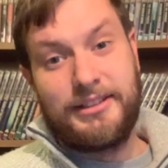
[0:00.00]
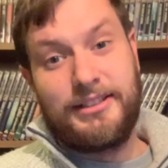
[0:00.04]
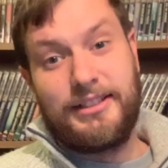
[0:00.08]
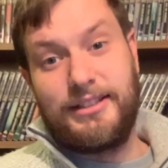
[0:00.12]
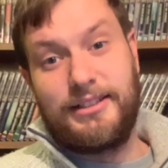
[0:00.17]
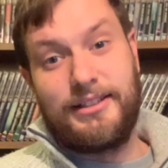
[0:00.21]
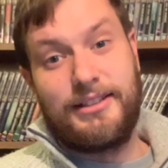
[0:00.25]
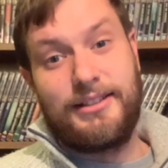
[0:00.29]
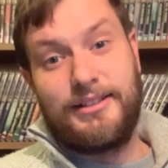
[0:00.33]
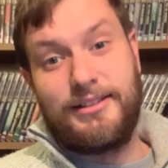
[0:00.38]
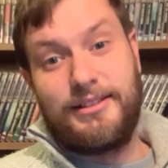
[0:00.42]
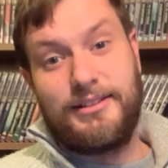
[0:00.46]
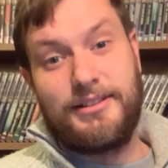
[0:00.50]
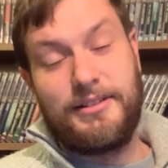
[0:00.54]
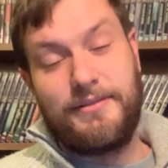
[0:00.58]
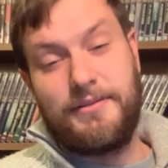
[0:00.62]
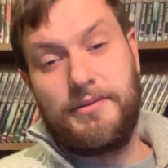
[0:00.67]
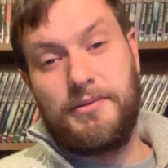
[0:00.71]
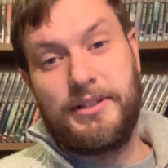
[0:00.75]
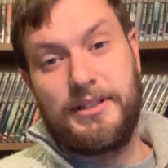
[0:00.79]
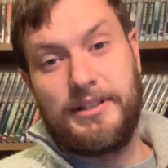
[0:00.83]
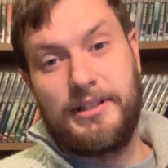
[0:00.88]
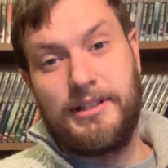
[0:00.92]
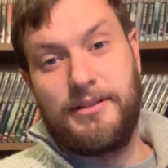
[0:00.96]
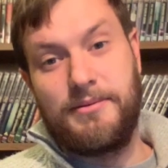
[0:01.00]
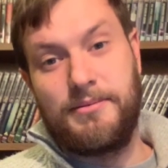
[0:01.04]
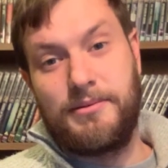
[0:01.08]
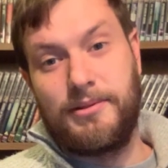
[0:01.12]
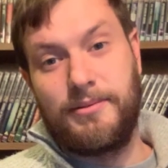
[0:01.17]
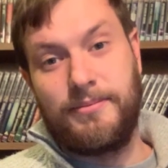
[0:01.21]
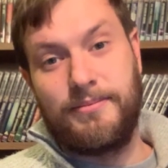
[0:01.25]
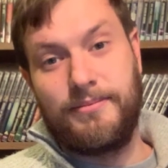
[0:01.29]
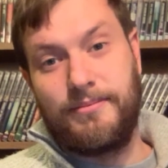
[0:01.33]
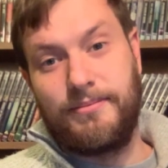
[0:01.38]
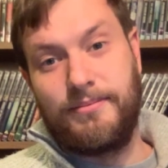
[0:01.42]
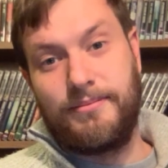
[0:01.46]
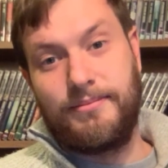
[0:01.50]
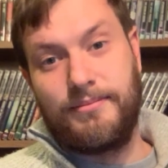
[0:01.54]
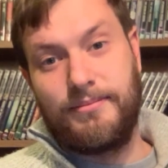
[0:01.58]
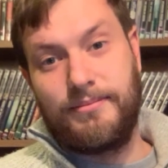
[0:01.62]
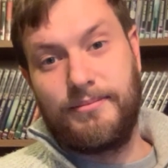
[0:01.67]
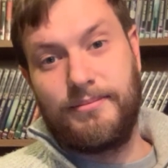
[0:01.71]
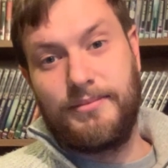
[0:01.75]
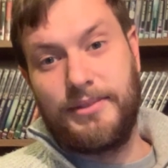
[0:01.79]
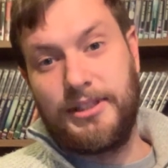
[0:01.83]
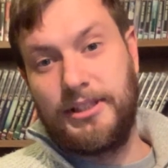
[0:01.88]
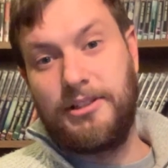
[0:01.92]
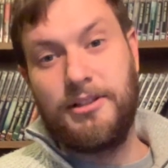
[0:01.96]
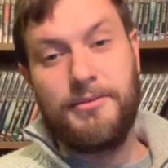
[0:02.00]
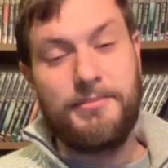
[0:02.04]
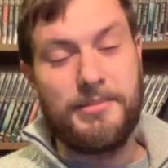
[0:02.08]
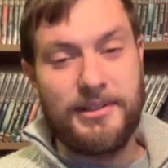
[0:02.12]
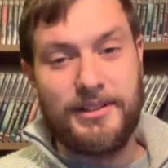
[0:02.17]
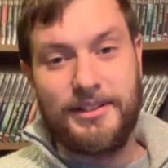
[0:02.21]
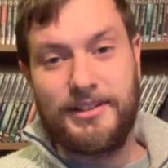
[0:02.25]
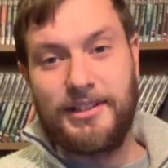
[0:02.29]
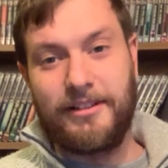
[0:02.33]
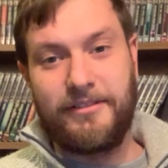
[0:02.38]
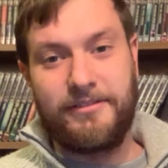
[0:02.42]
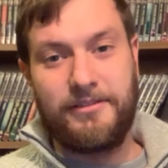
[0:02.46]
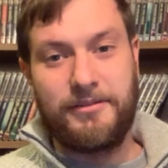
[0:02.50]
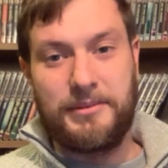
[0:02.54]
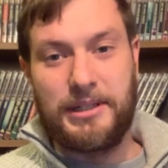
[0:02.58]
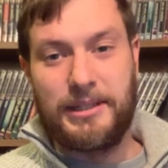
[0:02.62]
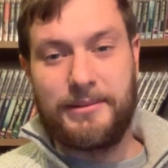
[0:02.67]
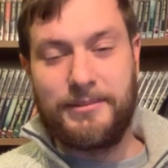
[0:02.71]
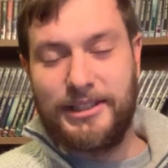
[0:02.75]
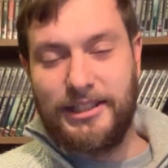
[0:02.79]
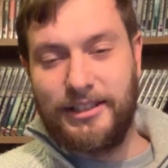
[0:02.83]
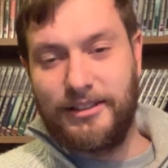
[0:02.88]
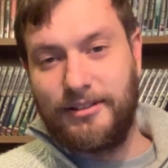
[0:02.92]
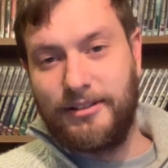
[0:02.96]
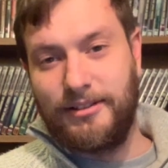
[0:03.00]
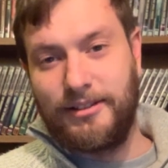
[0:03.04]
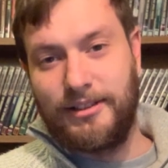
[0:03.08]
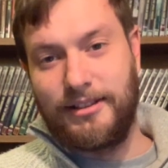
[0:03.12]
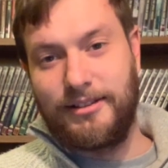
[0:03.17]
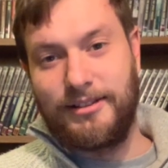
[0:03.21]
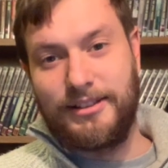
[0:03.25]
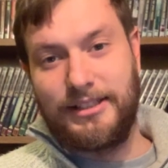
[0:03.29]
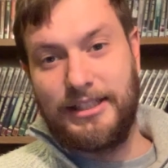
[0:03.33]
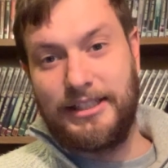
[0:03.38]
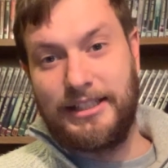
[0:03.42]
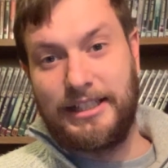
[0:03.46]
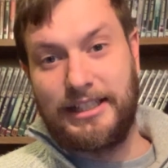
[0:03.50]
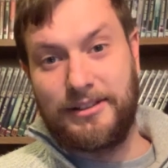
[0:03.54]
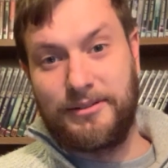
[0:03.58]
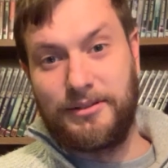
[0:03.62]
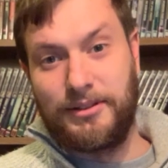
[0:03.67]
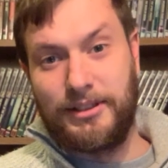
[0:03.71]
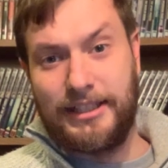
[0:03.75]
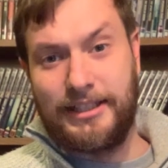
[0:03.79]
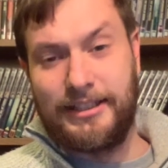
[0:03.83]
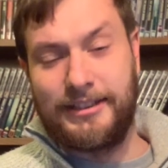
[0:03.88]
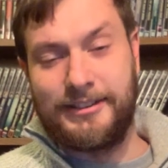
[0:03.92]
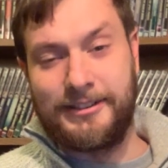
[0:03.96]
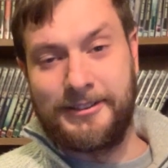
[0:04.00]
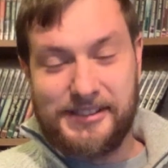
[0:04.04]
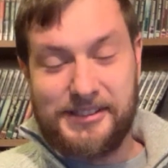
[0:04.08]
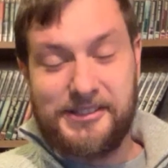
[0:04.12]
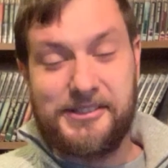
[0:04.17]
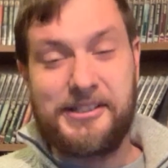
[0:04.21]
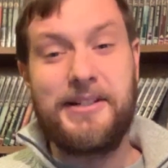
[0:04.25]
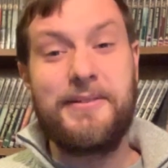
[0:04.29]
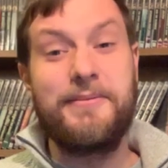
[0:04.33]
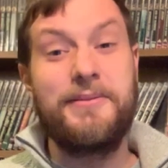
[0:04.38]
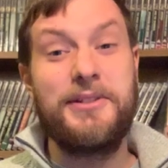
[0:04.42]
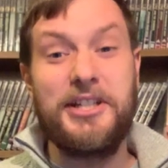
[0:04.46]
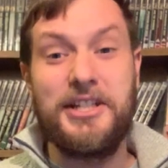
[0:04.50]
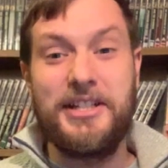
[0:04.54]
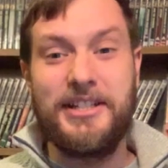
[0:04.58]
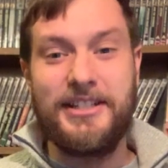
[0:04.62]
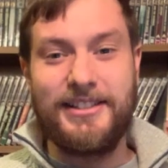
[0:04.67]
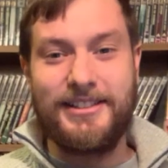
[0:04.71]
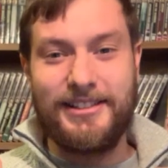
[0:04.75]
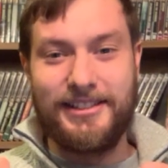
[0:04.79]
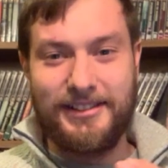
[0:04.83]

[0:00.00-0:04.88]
So if you want to see what stupid stuff I'm up to, you can see that on there. Alright, cheers.